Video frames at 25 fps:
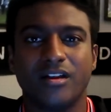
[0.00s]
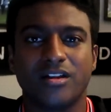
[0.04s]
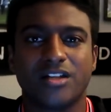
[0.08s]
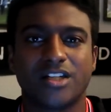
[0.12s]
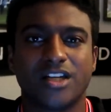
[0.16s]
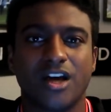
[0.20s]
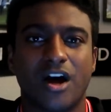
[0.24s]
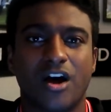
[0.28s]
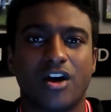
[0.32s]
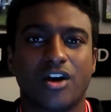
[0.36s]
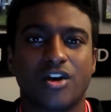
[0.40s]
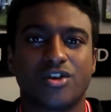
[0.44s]

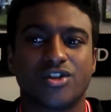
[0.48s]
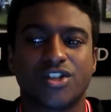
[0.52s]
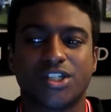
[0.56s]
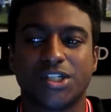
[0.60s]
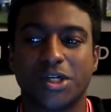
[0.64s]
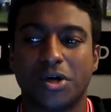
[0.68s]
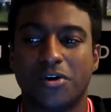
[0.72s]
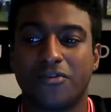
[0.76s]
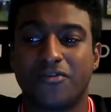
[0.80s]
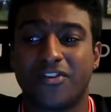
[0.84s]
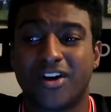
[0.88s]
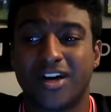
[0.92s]
Thiago
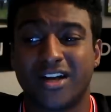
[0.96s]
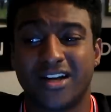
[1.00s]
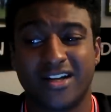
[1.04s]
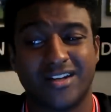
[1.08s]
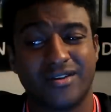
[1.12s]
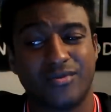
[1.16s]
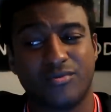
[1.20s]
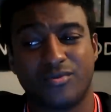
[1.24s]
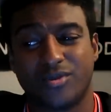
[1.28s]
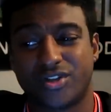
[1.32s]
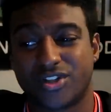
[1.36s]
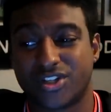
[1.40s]
Silva,
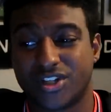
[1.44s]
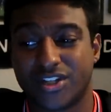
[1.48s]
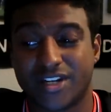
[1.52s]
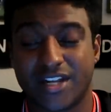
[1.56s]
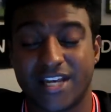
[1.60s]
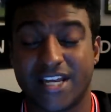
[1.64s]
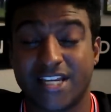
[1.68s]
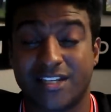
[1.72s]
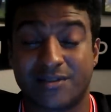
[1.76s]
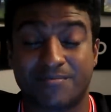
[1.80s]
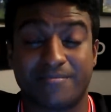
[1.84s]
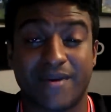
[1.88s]
it
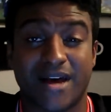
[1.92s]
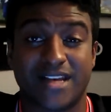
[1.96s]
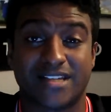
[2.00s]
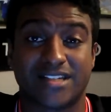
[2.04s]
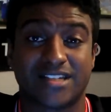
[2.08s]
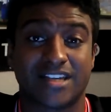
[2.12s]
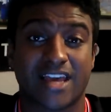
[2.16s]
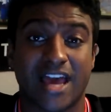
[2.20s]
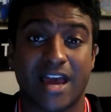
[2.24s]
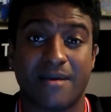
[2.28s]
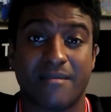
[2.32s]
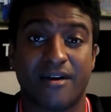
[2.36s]
wasn't his
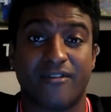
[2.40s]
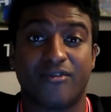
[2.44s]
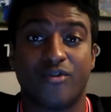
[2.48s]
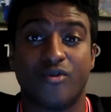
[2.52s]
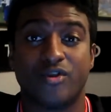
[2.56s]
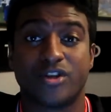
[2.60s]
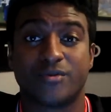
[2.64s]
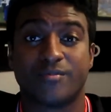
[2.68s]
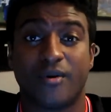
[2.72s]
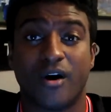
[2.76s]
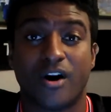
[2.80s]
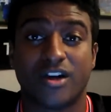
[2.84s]
best game. I
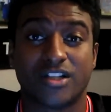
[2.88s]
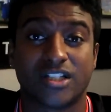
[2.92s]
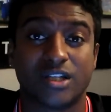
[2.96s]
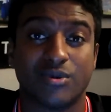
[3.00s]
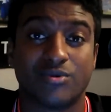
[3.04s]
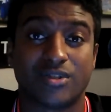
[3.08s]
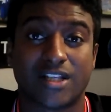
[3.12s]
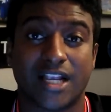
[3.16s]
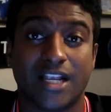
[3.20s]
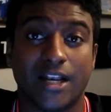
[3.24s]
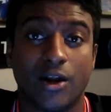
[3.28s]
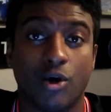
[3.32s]
thought his
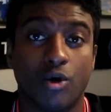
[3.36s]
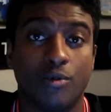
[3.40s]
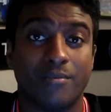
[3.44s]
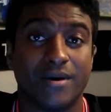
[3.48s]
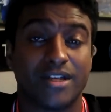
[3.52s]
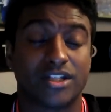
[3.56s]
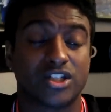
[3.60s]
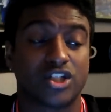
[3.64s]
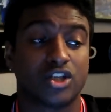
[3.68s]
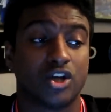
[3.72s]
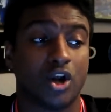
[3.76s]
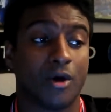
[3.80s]
passing was a little
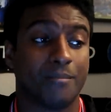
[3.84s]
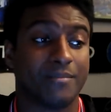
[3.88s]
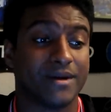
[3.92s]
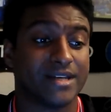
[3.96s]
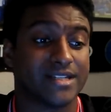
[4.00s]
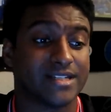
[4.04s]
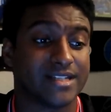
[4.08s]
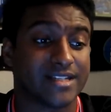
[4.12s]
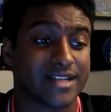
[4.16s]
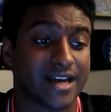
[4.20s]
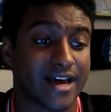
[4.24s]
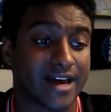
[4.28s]
bit
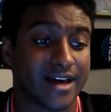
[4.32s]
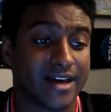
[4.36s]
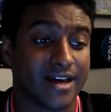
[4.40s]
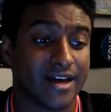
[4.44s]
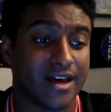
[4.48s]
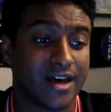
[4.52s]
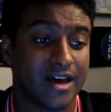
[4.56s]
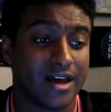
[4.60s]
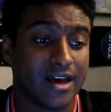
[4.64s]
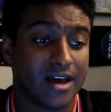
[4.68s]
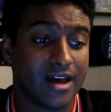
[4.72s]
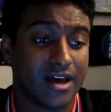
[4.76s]
sloppy today.